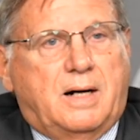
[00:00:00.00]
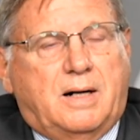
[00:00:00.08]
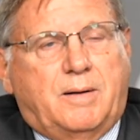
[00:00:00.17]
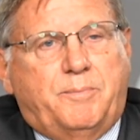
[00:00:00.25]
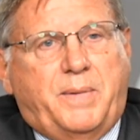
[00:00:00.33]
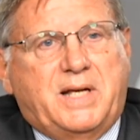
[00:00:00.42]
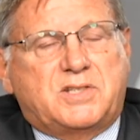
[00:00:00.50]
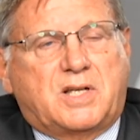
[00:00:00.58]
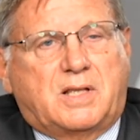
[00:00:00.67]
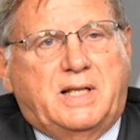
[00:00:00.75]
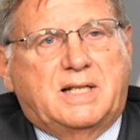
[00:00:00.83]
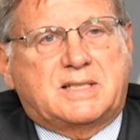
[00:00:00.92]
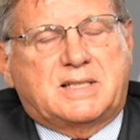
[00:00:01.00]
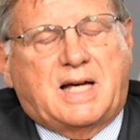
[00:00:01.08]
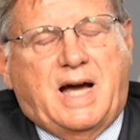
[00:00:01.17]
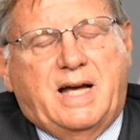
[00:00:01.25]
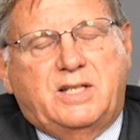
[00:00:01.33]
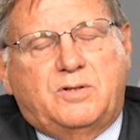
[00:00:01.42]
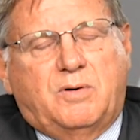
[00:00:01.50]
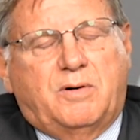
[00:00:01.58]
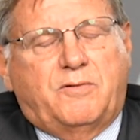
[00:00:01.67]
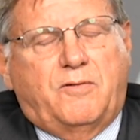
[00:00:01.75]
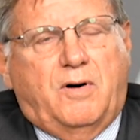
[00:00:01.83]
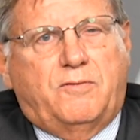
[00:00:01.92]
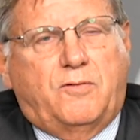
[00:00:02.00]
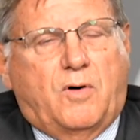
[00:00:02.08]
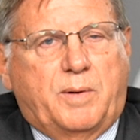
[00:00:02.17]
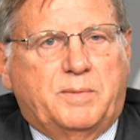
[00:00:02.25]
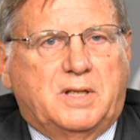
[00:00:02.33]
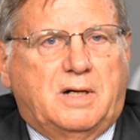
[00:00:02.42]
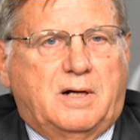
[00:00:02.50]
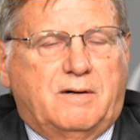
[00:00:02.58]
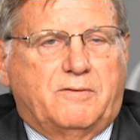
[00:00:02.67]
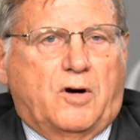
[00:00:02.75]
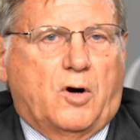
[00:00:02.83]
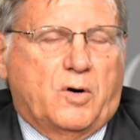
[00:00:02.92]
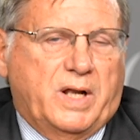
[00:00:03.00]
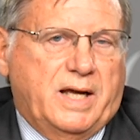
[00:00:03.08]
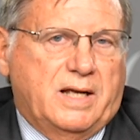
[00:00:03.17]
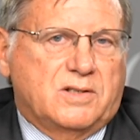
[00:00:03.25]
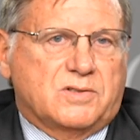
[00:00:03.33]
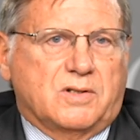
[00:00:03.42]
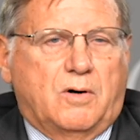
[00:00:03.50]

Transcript: Basically, it's tied to a formula of earnings